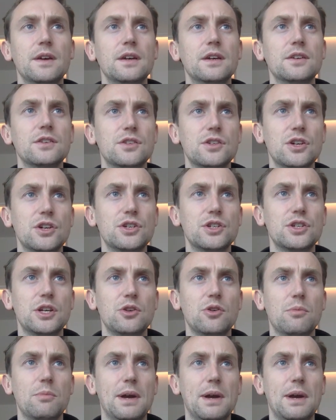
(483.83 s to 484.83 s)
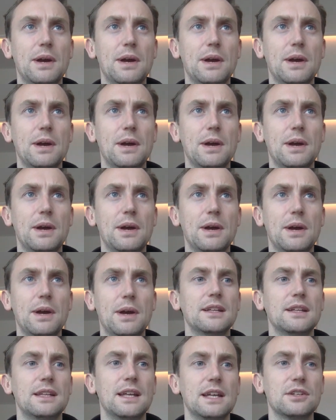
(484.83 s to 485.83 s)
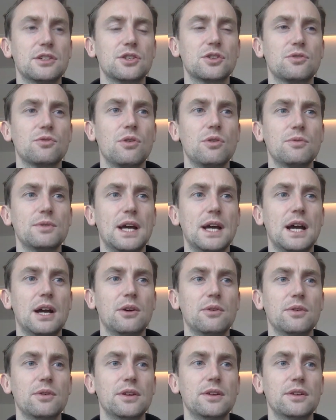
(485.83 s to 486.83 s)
search in your main keyword, then scroll down